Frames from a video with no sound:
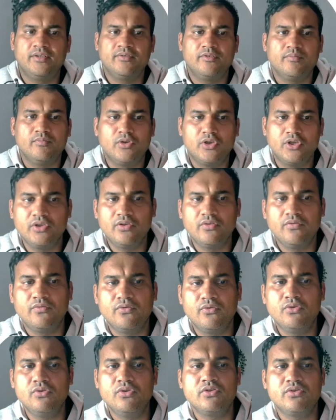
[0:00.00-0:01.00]
our module
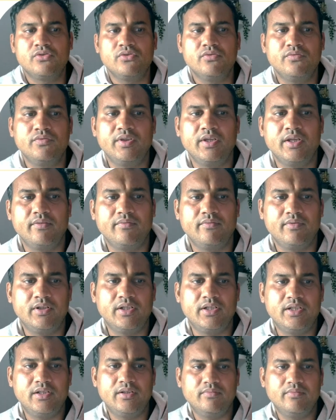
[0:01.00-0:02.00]
4. So we have
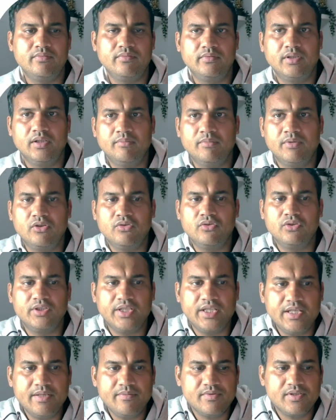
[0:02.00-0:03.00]
learned about
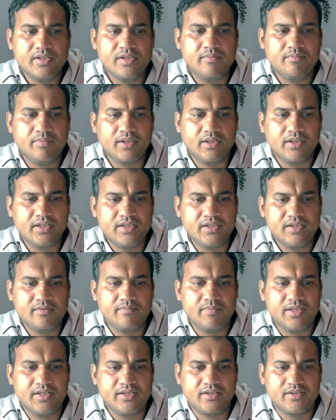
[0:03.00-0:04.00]
themes and plugins,
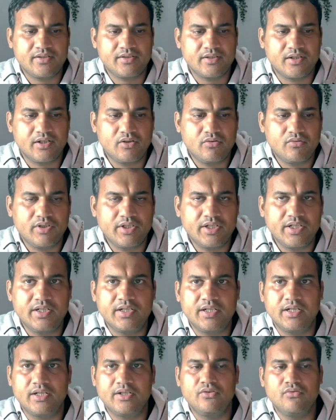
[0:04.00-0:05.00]
basics around it,
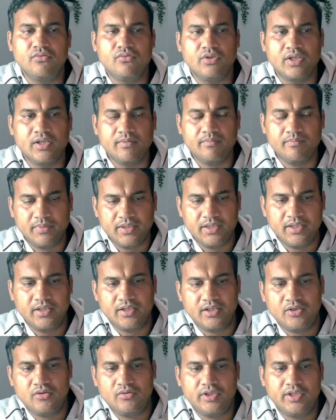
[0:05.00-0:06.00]
and you can play
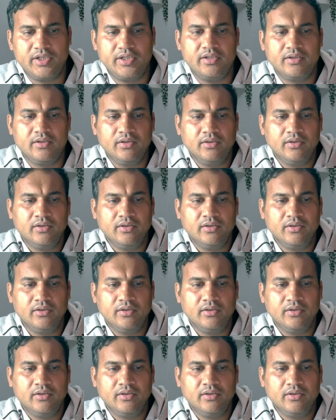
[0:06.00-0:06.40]
around it.